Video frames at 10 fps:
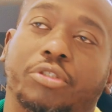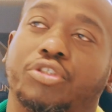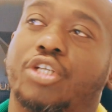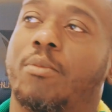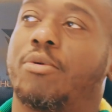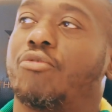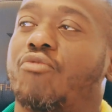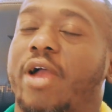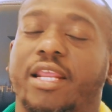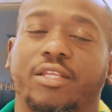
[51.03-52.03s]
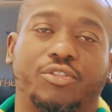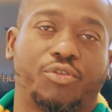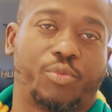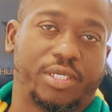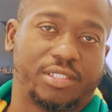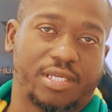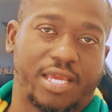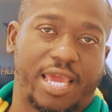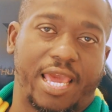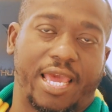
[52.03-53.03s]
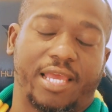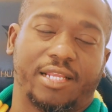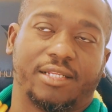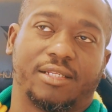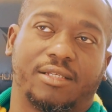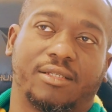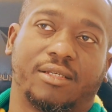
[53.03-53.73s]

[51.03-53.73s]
jump right into it and